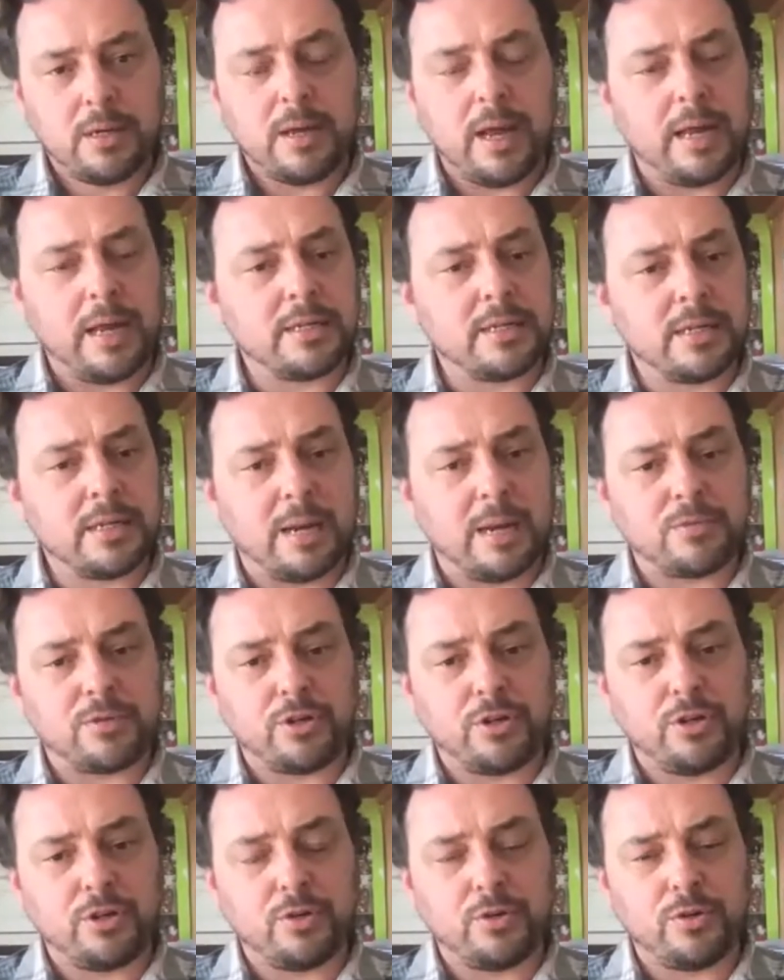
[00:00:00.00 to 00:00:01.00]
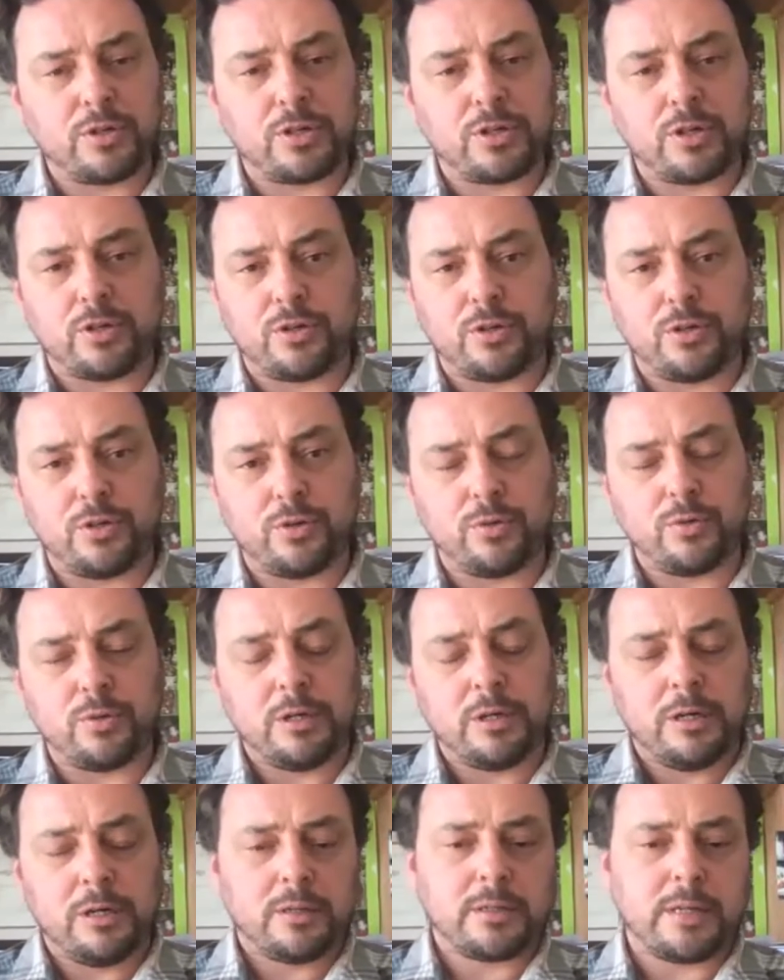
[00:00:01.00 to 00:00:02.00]
Enzymes are used to
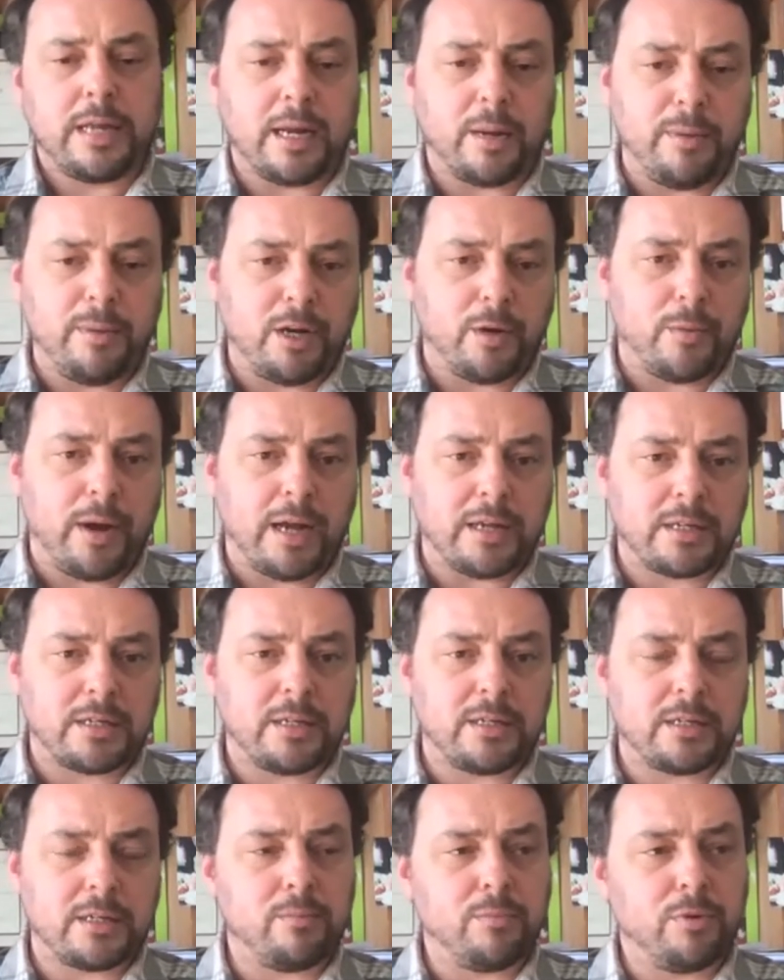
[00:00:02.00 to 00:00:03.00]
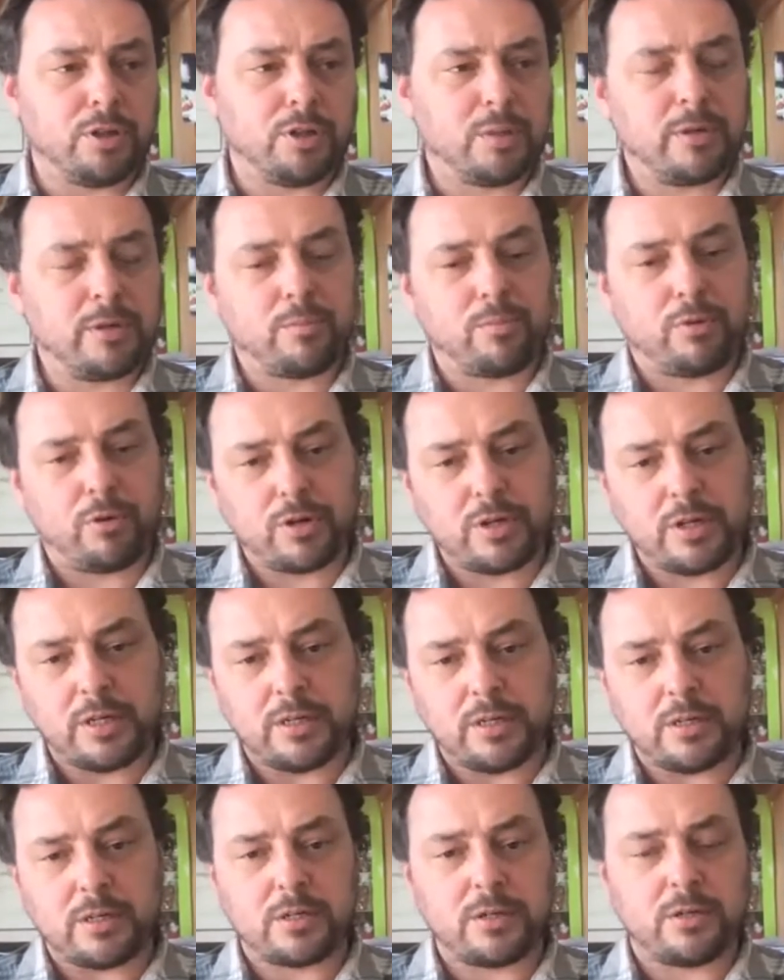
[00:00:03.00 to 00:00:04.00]
take amino acids and build them into
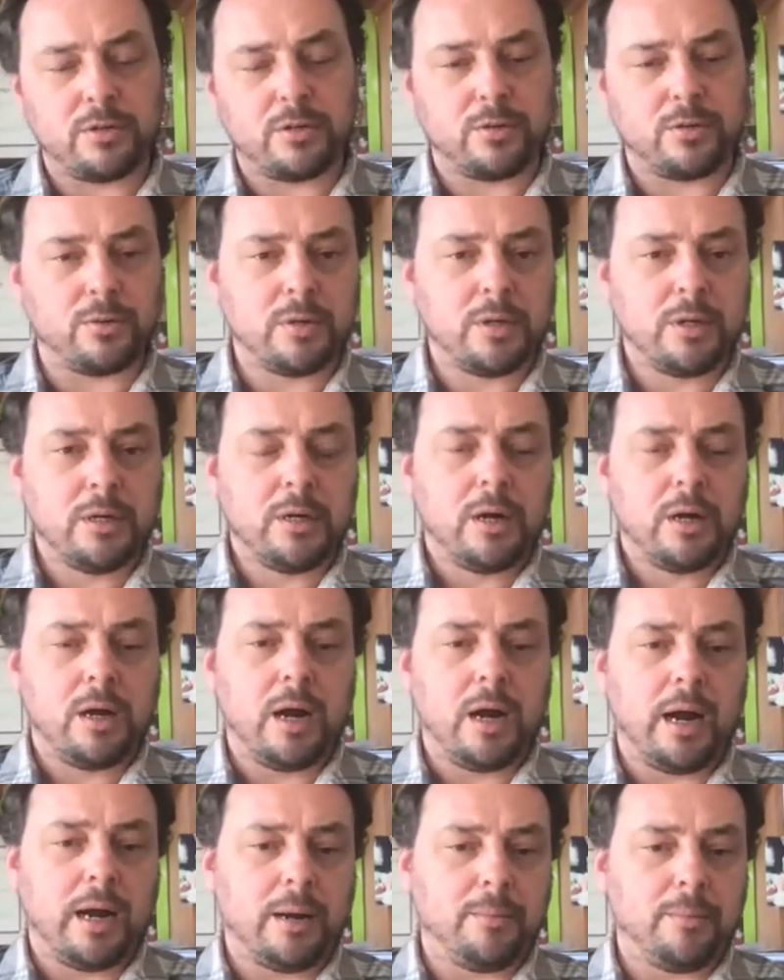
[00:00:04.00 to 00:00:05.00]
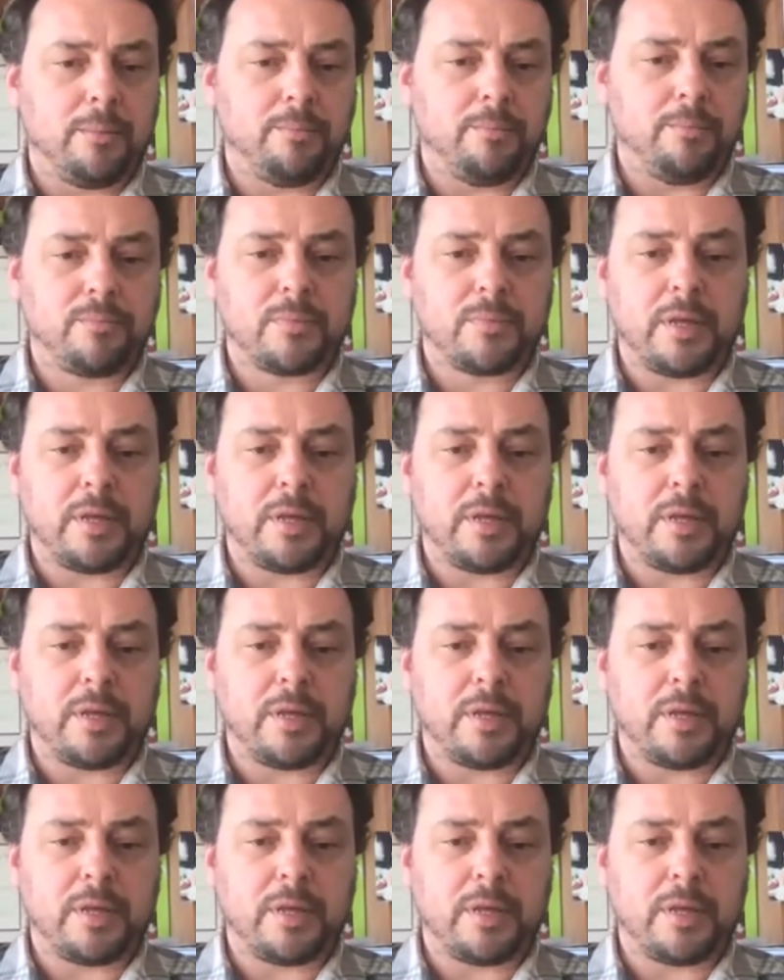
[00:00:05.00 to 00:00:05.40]
proteins to um,